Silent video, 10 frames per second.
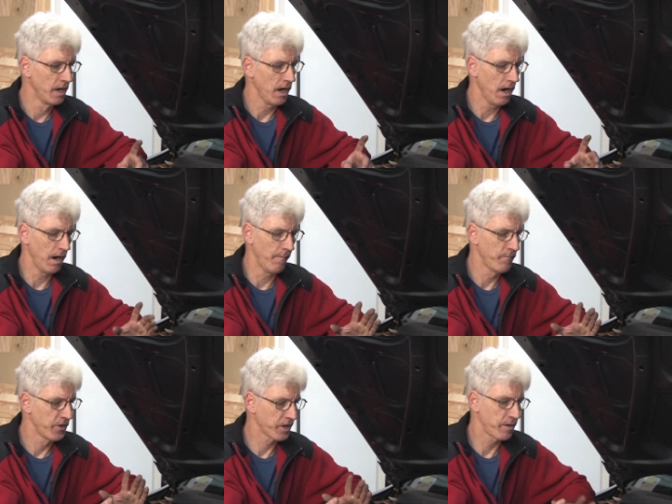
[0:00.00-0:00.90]
um,
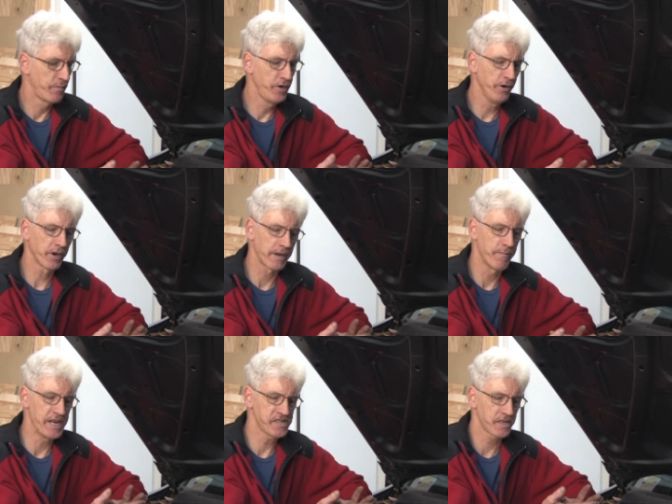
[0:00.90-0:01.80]
the computer can
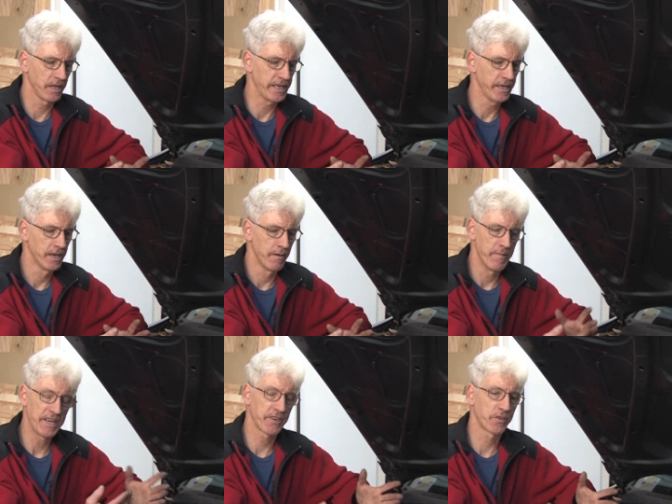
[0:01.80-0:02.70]
basically
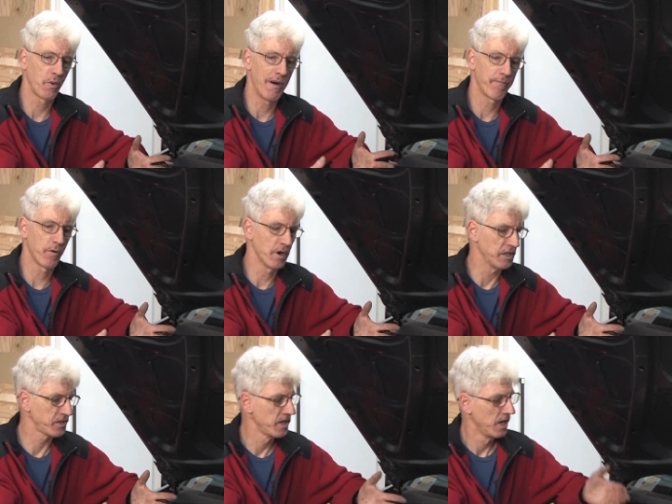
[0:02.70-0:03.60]
make the swap for us.